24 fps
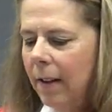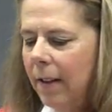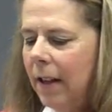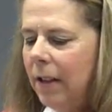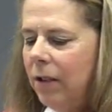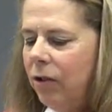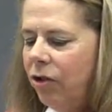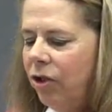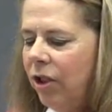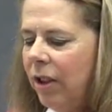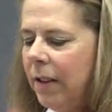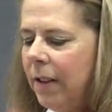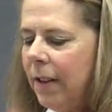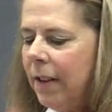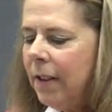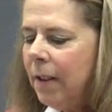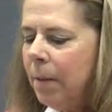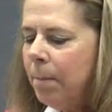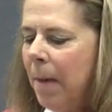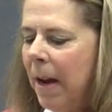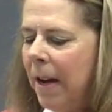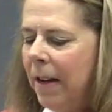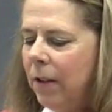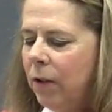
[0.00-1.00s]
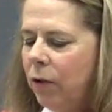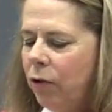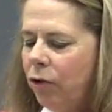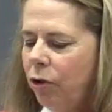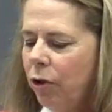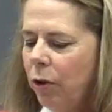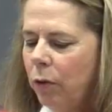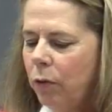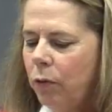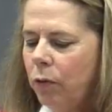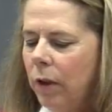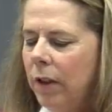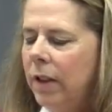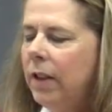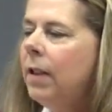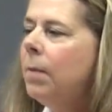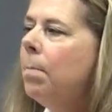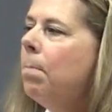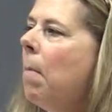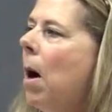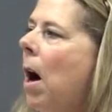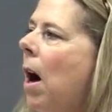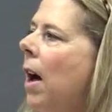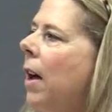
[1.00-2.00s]
That Jesus makes children
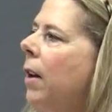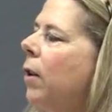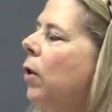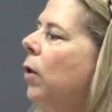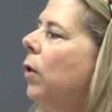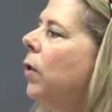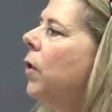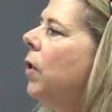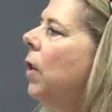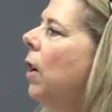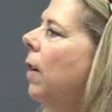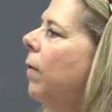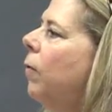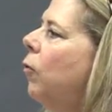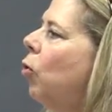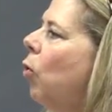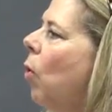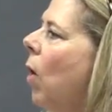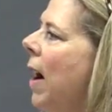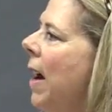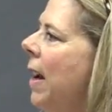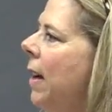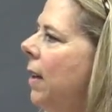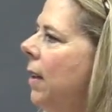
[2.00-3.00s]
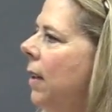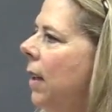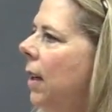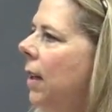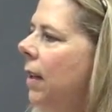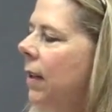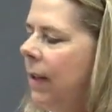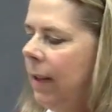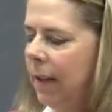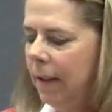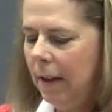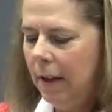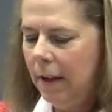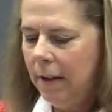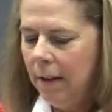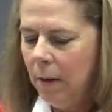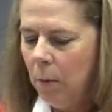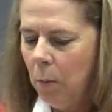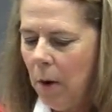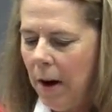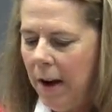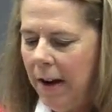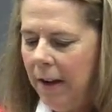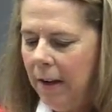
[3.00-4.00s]
models of greatness in
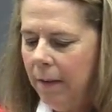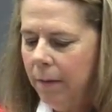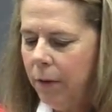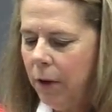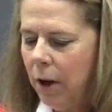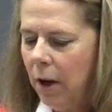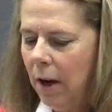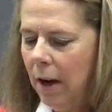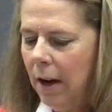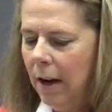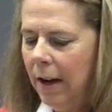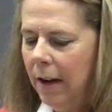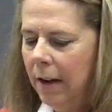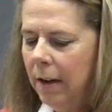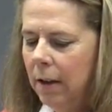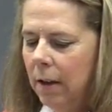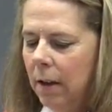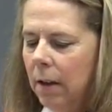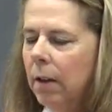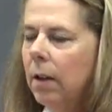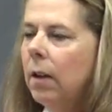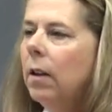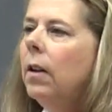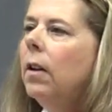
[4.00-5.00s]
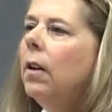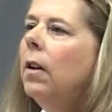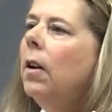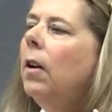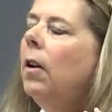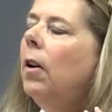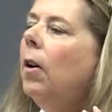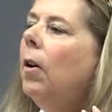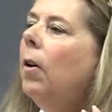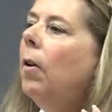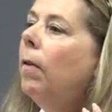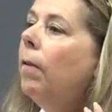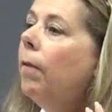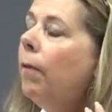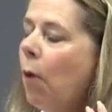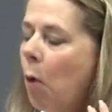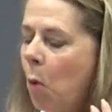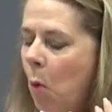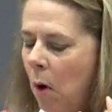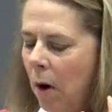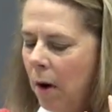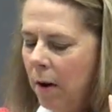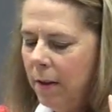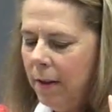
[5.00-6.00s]
the reign of God.
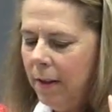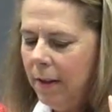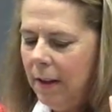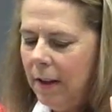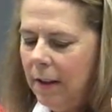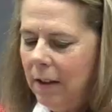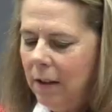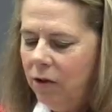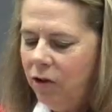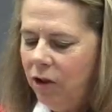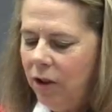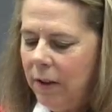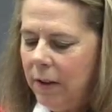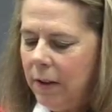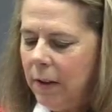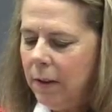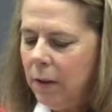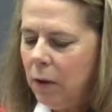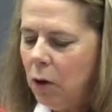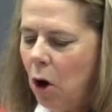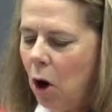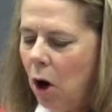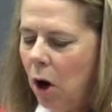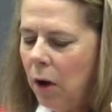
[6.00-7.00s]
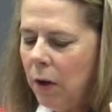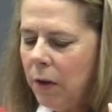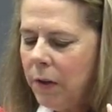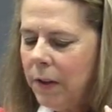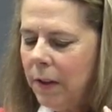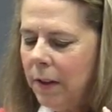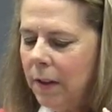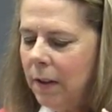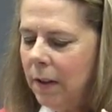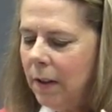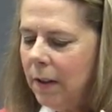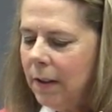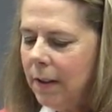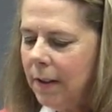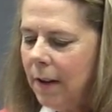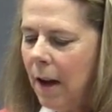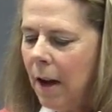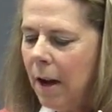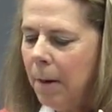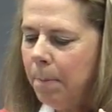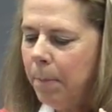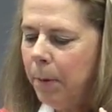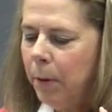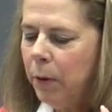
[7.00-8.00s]
4, that Jesus calls his
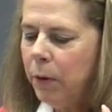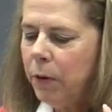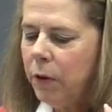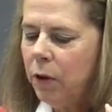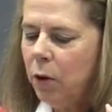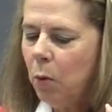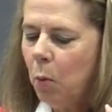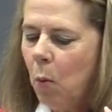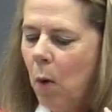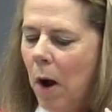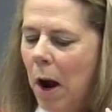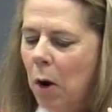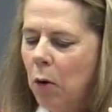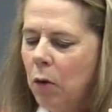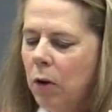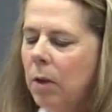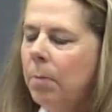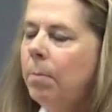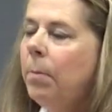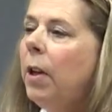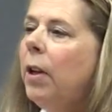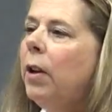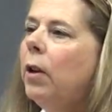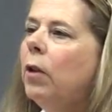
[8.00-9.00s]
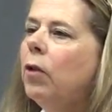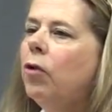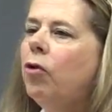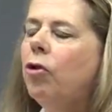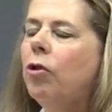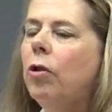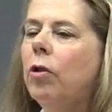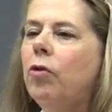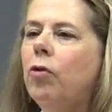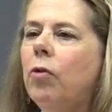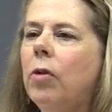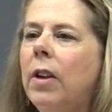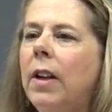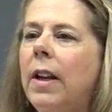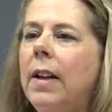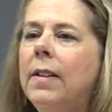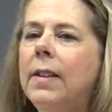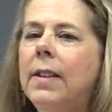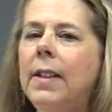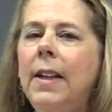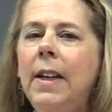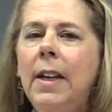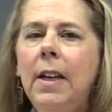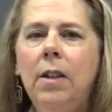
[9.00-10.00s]
disciples to welcome little children
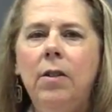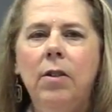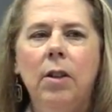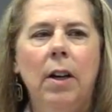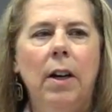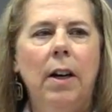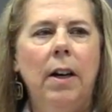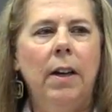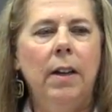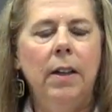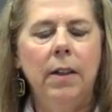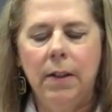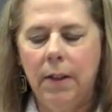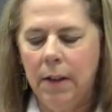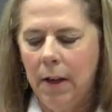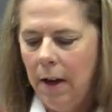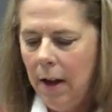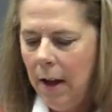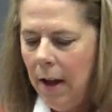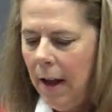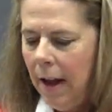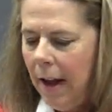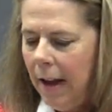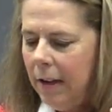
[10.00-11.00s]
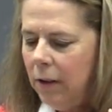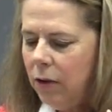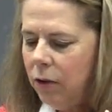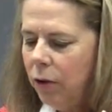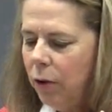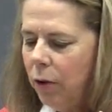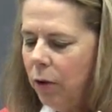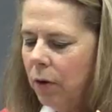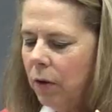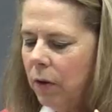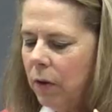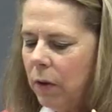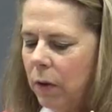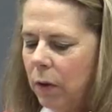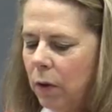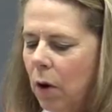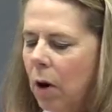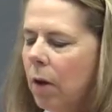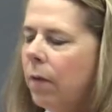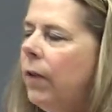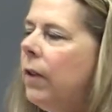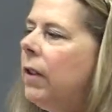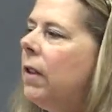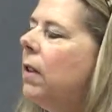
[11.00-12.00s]
as he does and turn
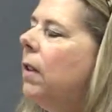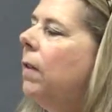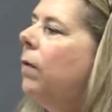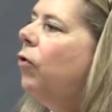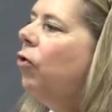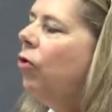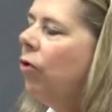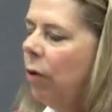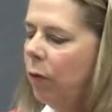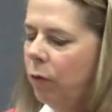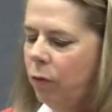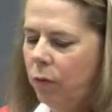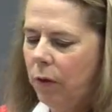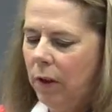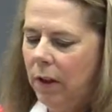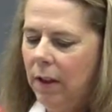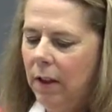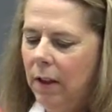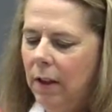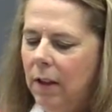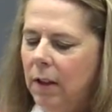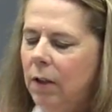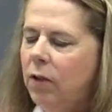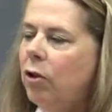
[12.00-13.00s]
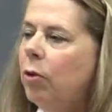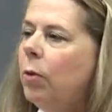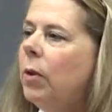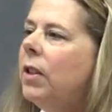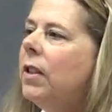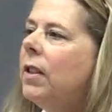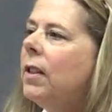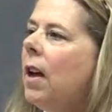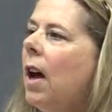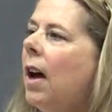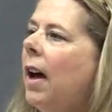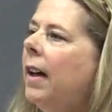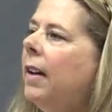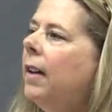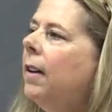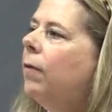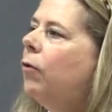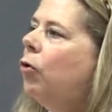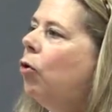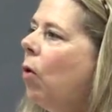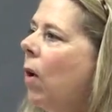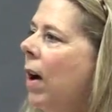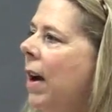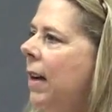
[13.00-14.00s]
service of children into a sign
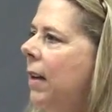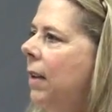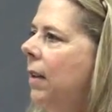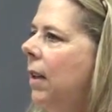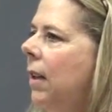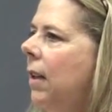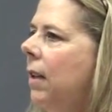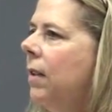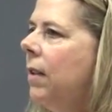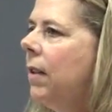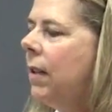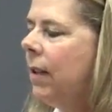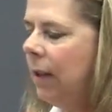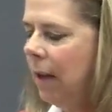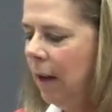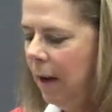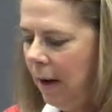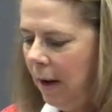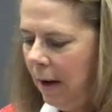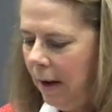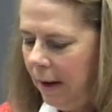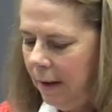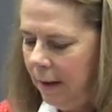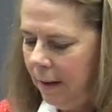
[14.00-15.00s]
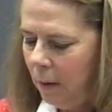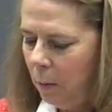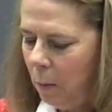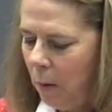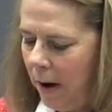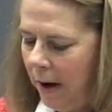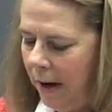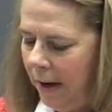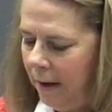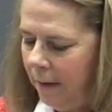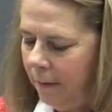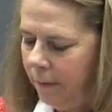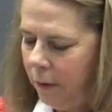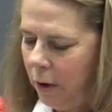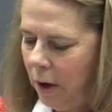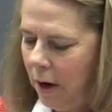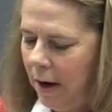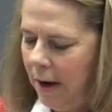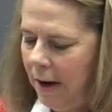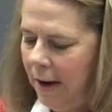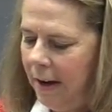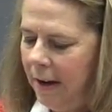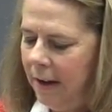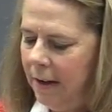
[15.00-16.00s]
of greatness in the reign of
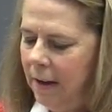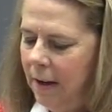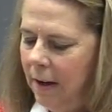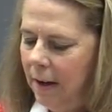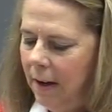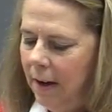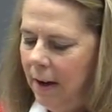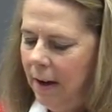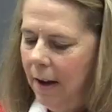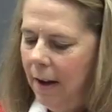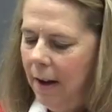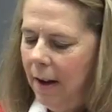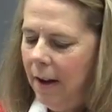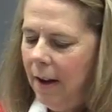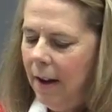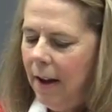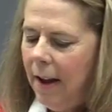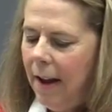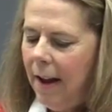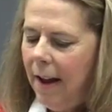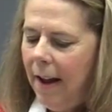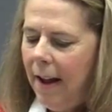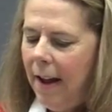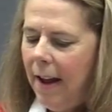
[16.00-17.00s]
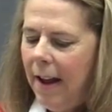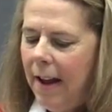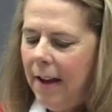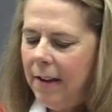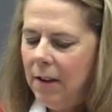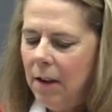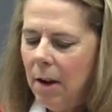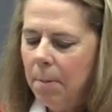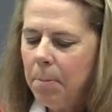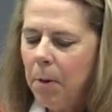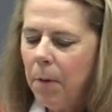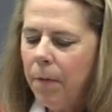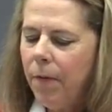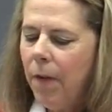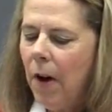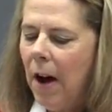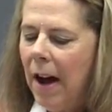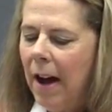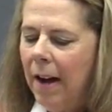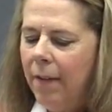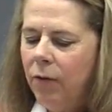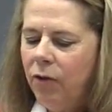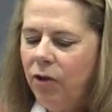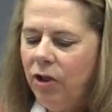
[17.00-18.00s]
God. And number
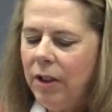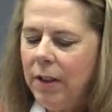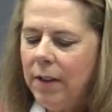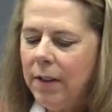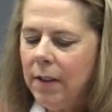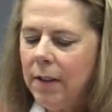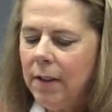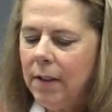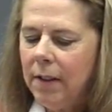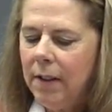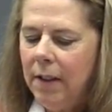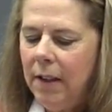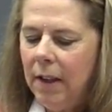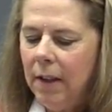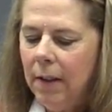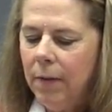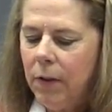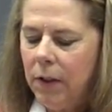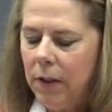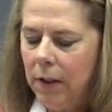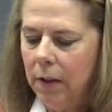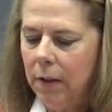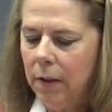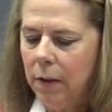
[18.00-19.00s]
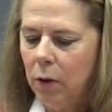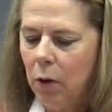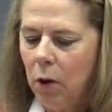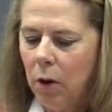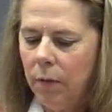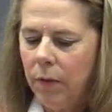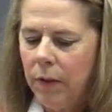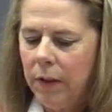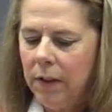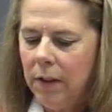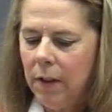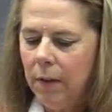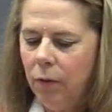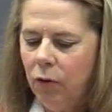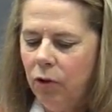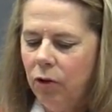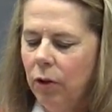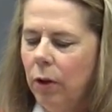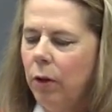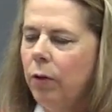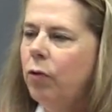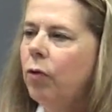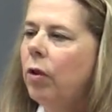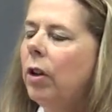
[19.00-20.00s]
5, Jesus gives the service of
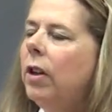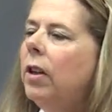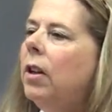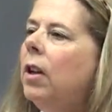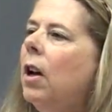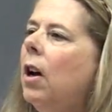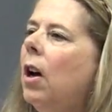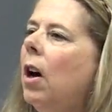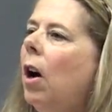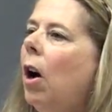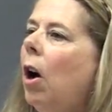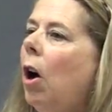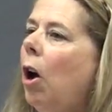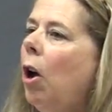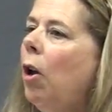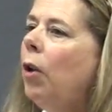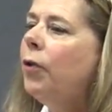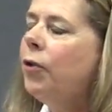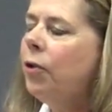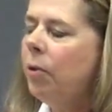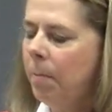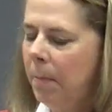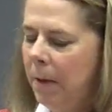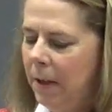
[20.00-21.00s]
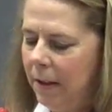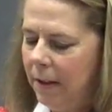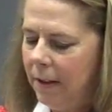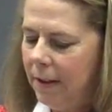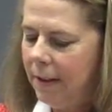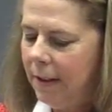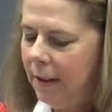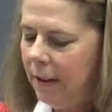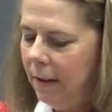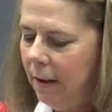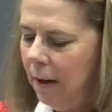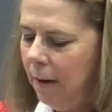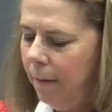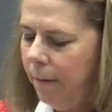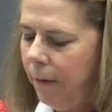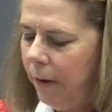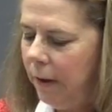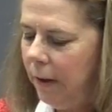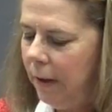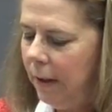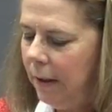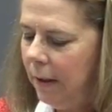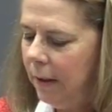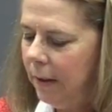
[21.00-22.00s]
children ultimate
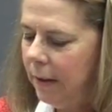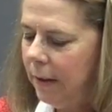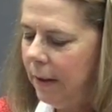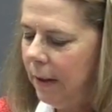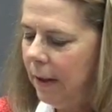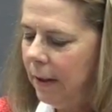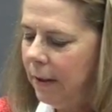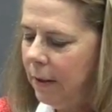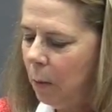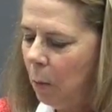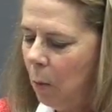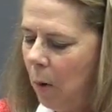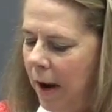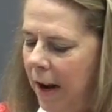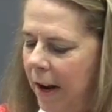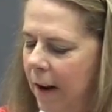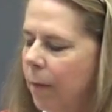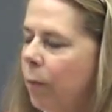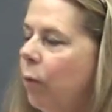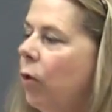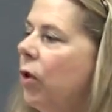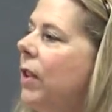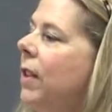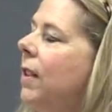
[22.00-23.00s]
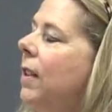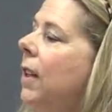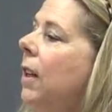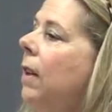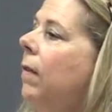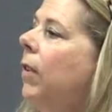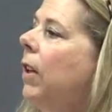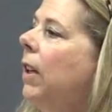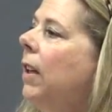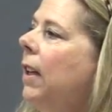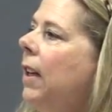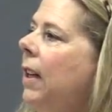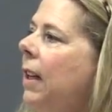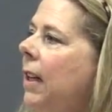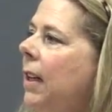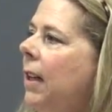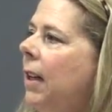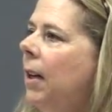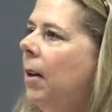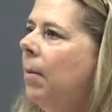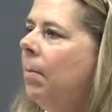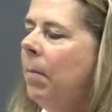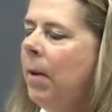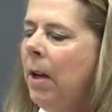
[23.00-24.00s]
significance as a way of receiving
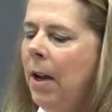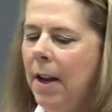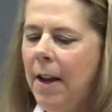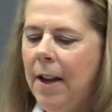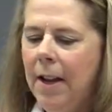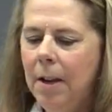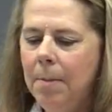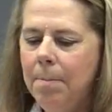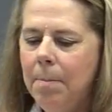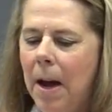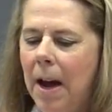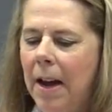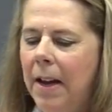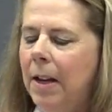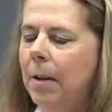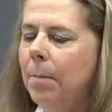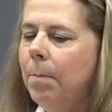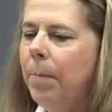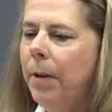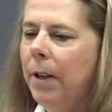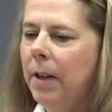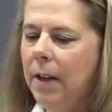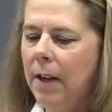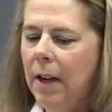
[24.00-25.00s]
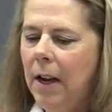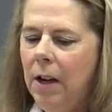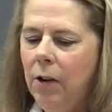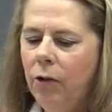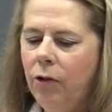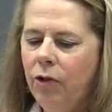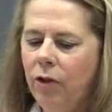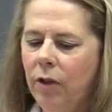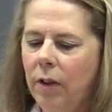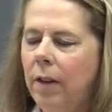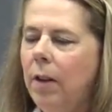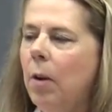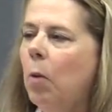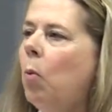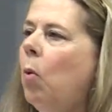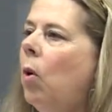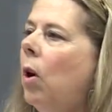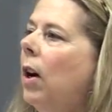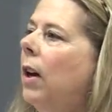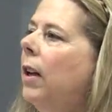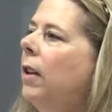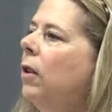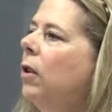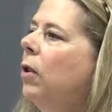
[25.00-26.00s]
him and by implication the
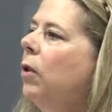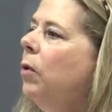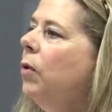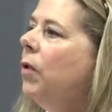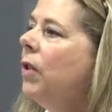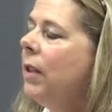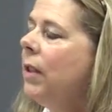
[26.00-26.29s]
one who